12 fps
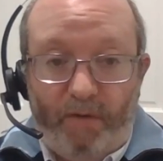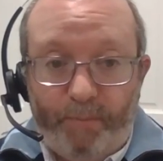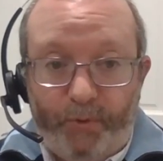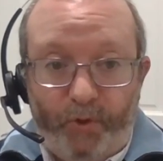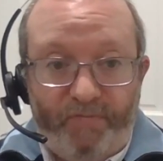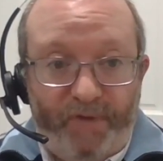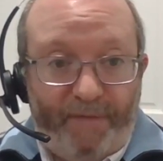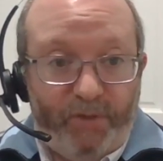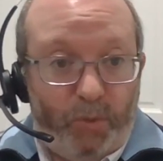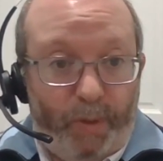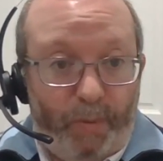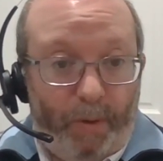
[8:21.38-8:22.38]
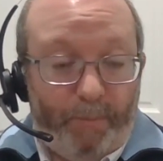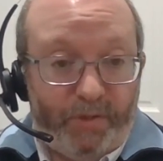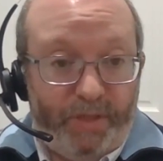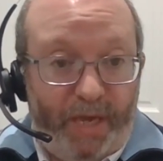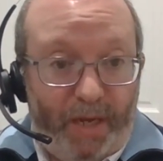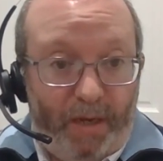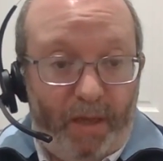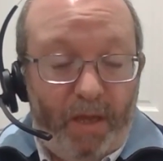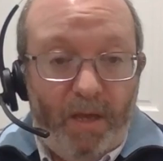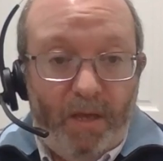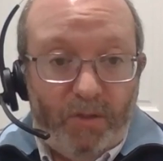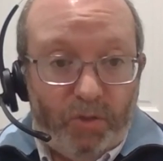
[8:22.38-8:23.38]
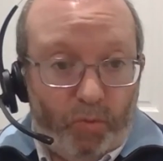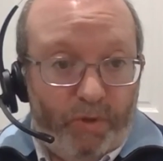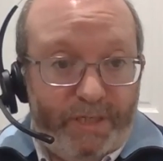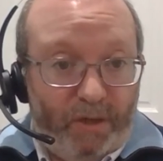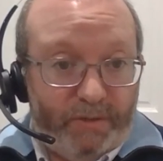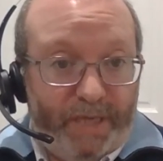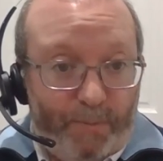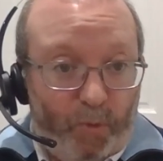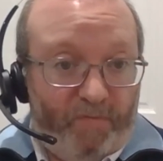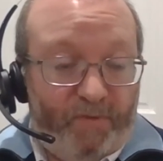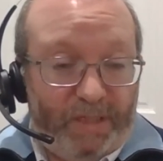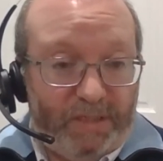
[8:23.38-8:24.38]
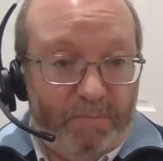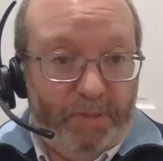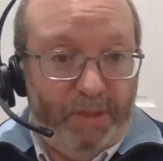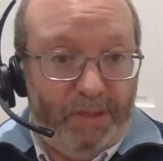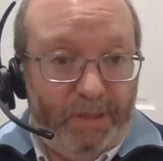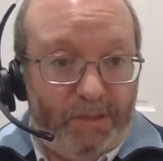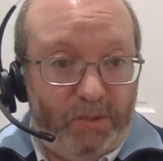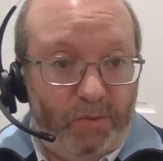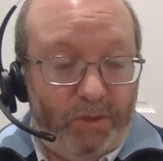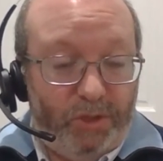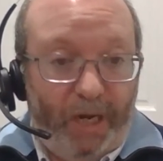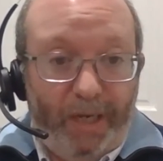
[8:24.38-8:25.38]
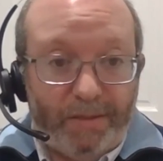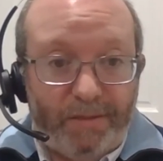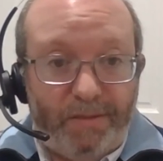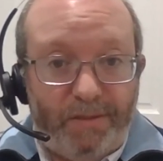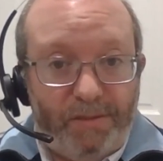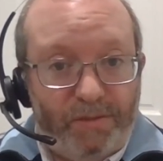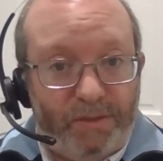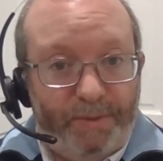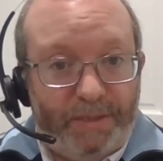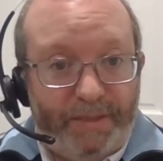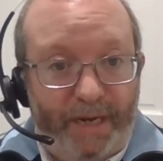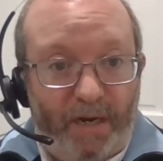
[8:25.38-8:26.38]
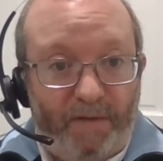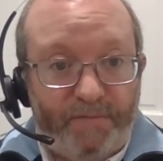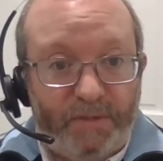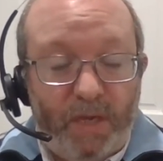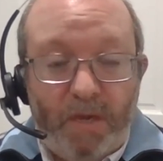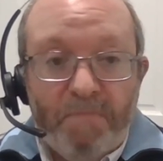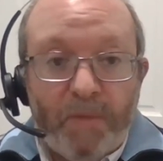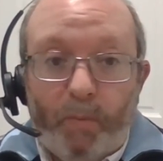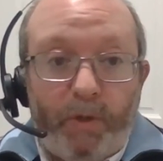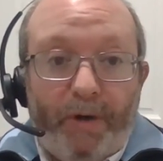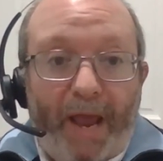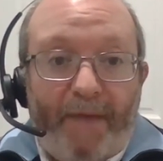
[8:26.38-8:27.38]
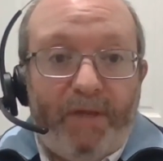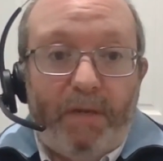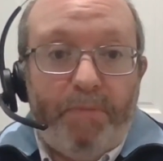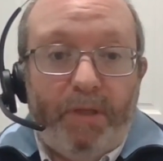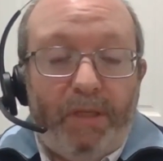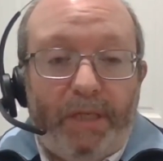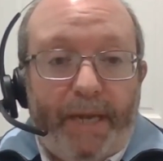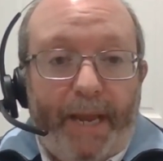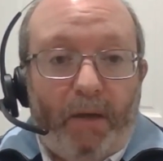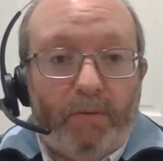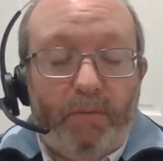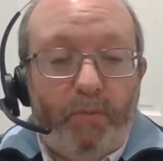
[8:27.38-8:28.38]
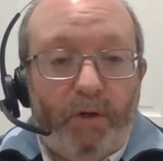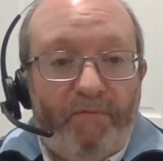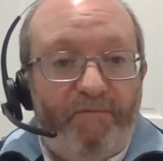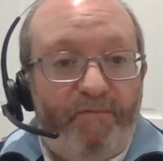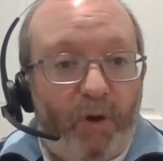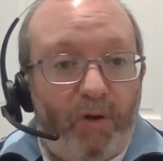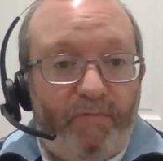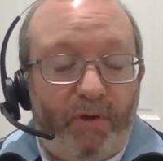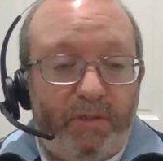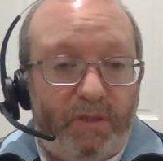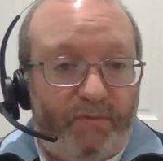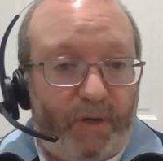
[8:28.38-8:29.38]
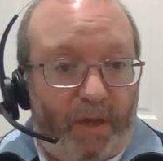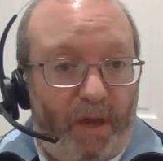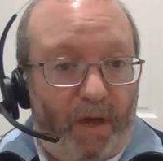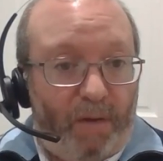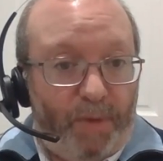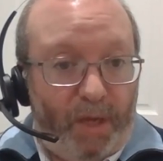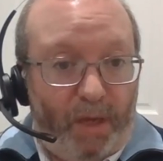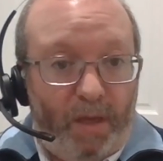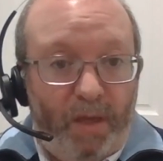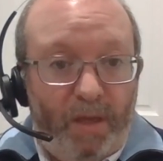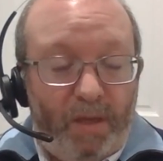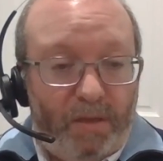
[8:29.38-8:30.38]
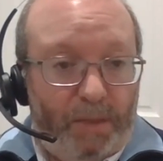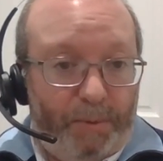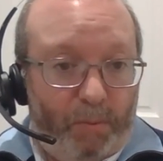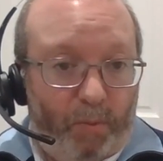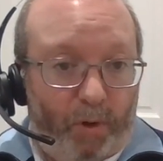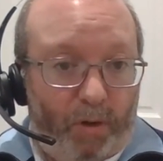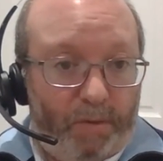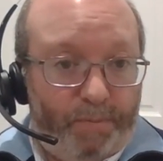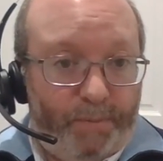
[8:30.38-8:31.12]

from 35 to 21%. So retailers had more flexibility to adjust to some of these tariffs. We don't have that ability now. We're in a very, very different economy than we were,